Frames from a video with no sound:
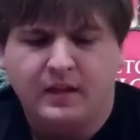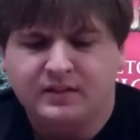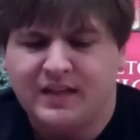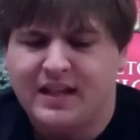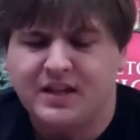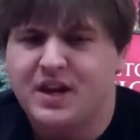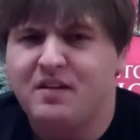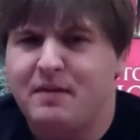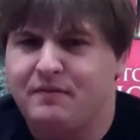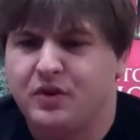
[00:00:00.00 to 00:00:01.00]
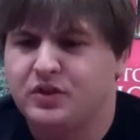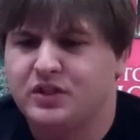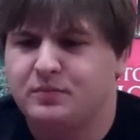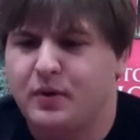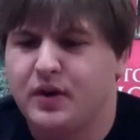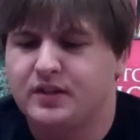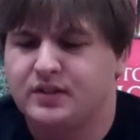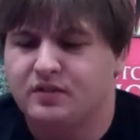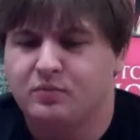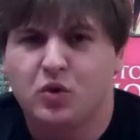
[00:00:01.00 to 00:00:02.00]
Sadly enough, my first
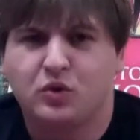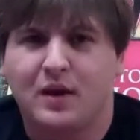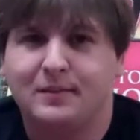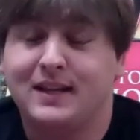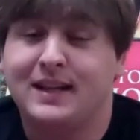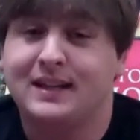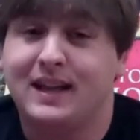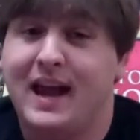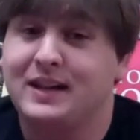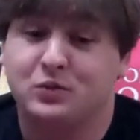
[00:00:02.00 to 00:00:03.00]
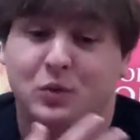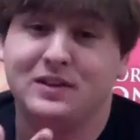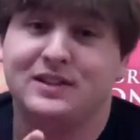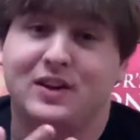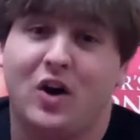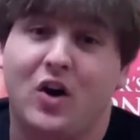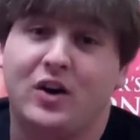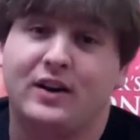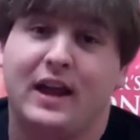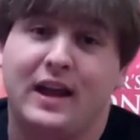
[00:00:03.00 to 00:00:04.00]
experience of Mortal Kombat Deadly Alliance wasn't
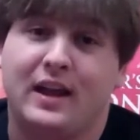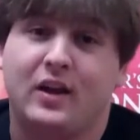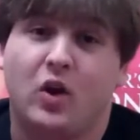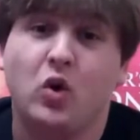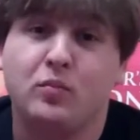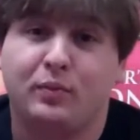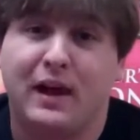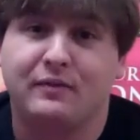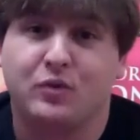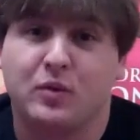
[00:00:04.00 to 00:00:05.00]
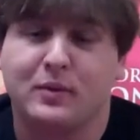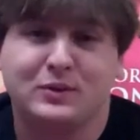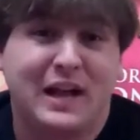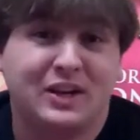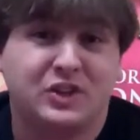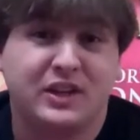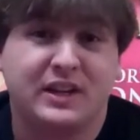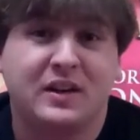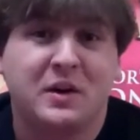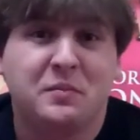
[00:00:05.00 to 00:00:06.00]
on a home platform. It was
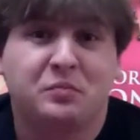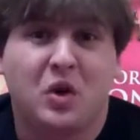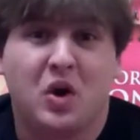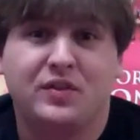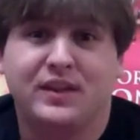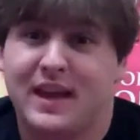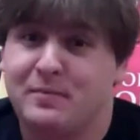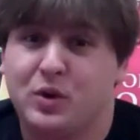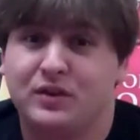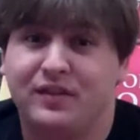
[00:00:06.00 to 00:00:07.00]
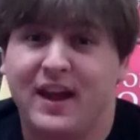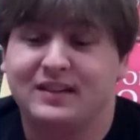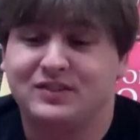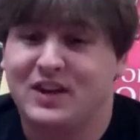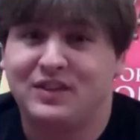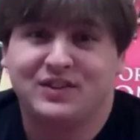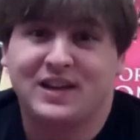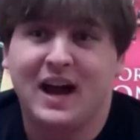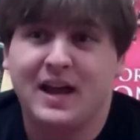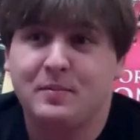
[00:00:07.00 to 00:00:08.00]
actually on the Game Boy Advance. At the
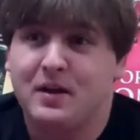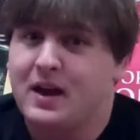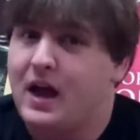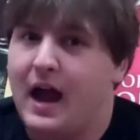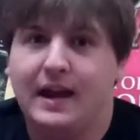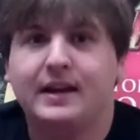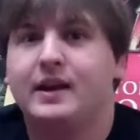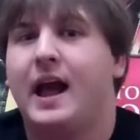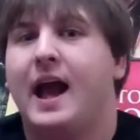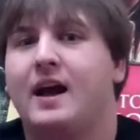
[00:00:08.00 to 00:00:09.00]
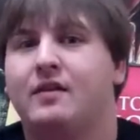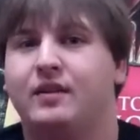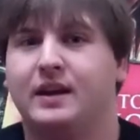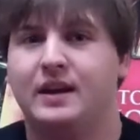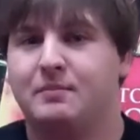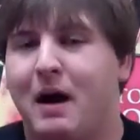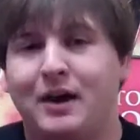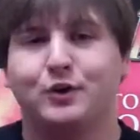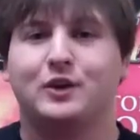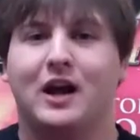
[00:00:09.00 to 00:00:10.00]
time, I didn't have any
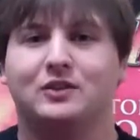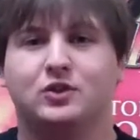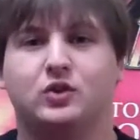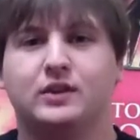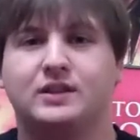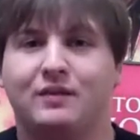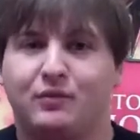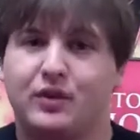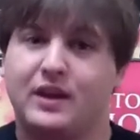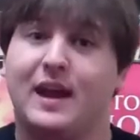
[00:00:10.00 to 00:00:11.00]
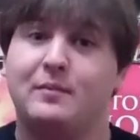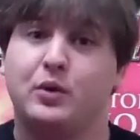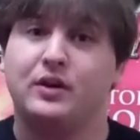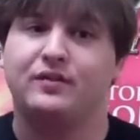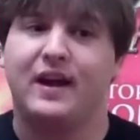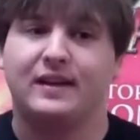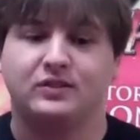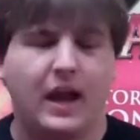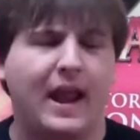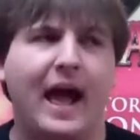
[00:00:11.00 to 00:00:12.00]
modern console except for the Game Boy
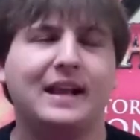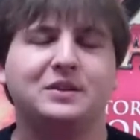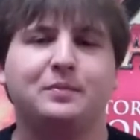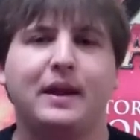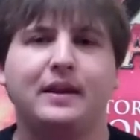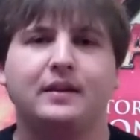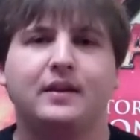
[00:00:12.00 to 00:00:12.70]
Advance, and I spent